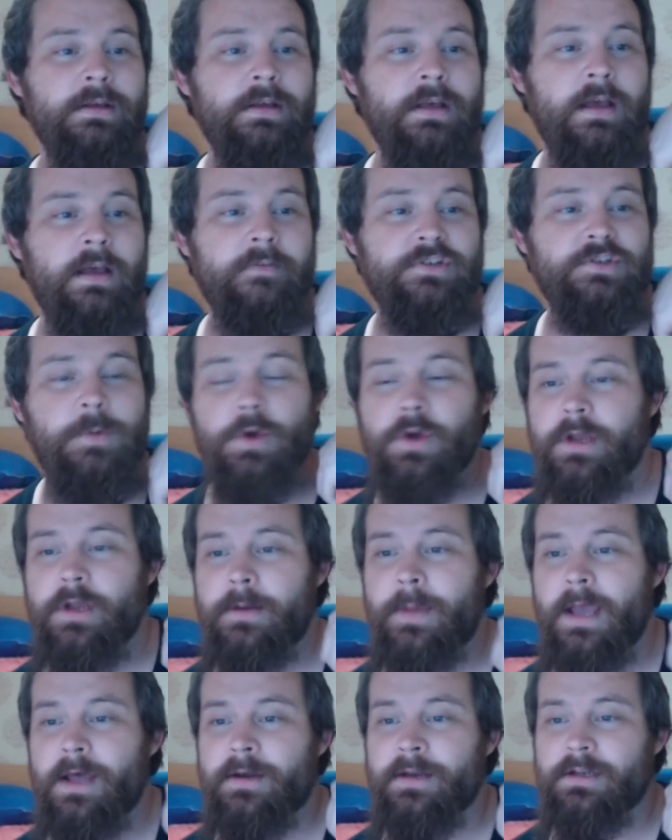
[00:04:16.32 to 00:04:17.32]
I've spoken
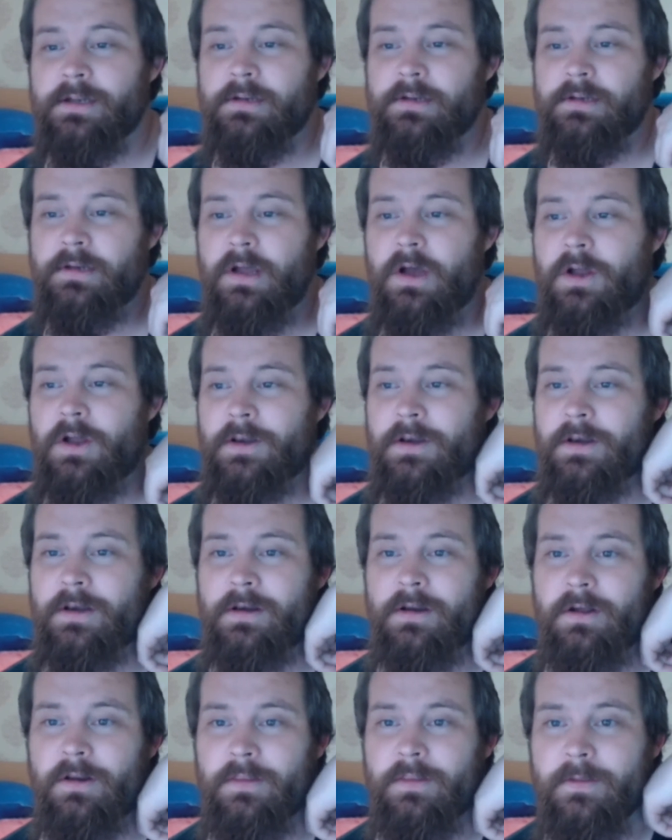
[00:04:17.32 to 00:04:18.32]
about it
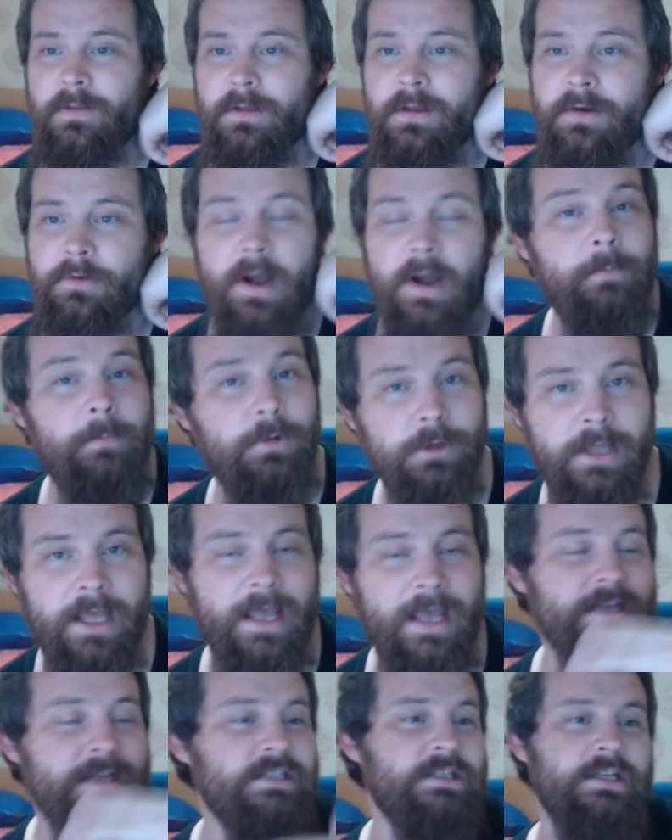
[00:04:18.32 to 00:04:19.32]
on the
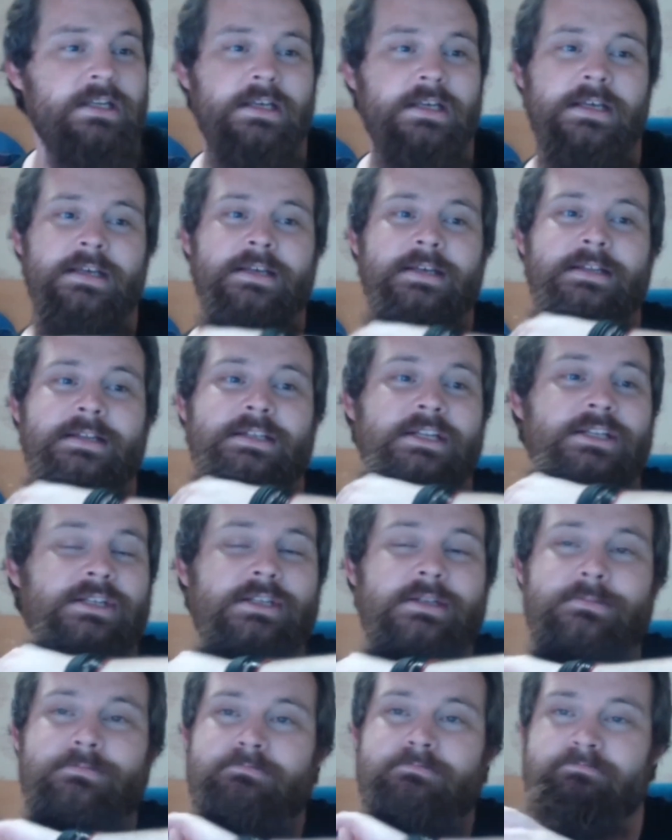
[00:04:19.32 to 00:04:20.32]
Ramblecast.
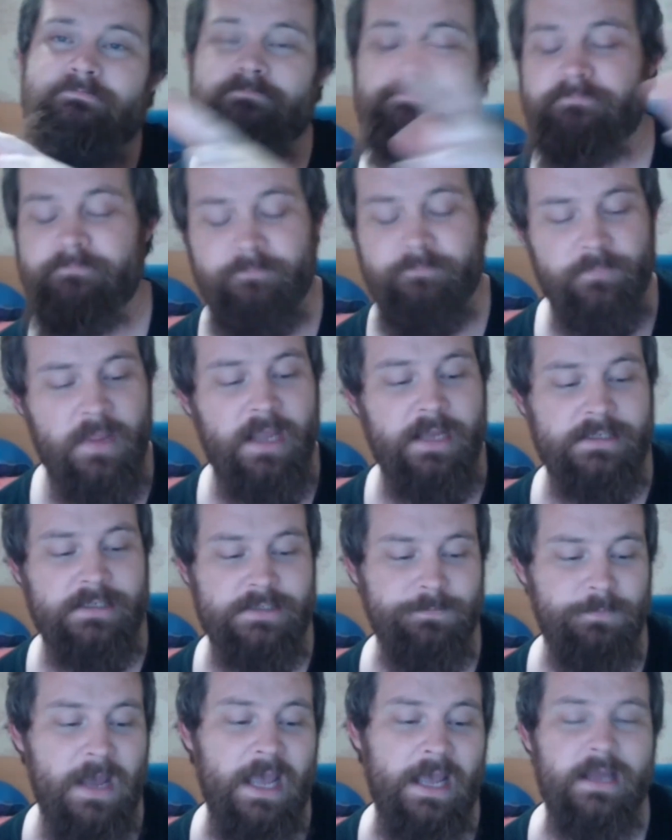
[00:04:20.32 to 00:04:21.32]
Just, it's
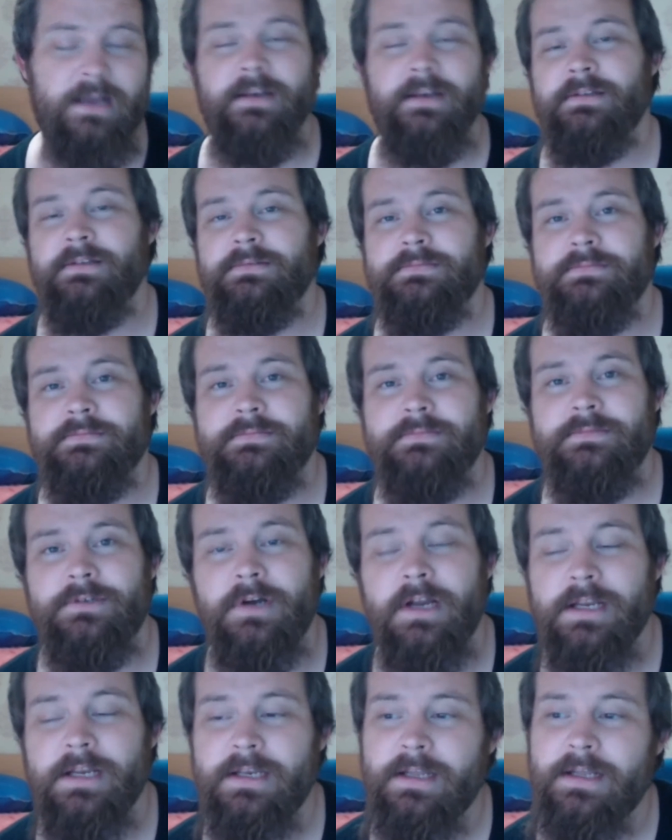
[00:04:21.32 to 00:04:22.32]
bad,
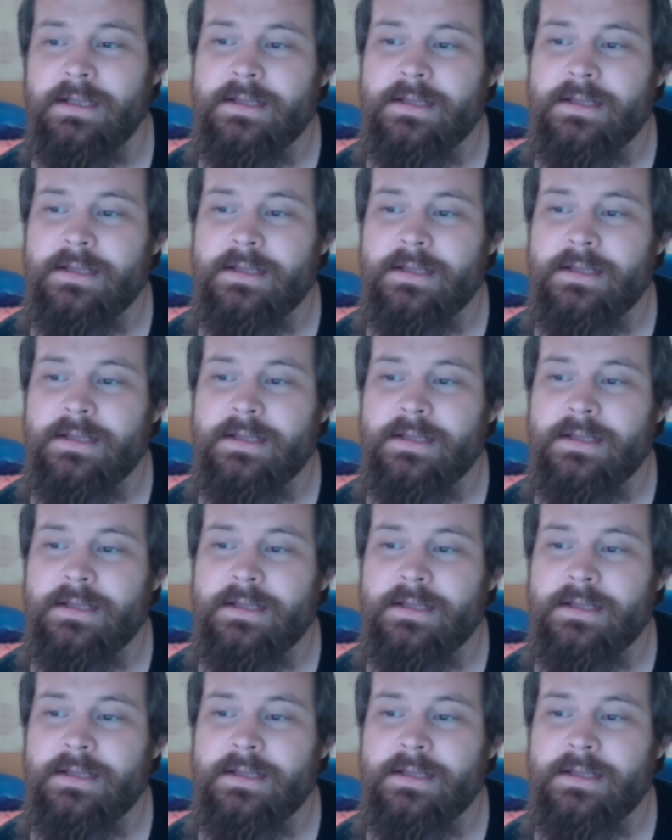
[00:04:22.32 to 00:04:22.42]
right?